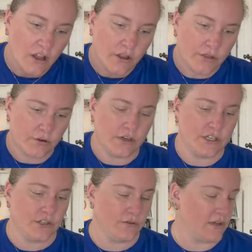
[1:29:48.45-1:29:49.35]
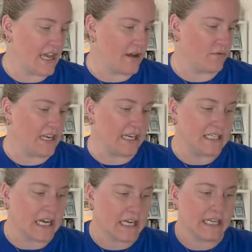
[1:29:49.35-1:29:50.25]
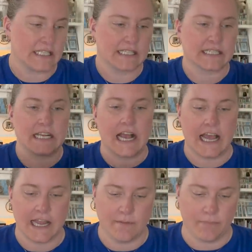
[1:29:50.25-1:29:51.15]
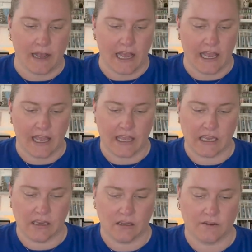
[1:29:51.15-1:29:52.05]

32 count Nantucket Sky by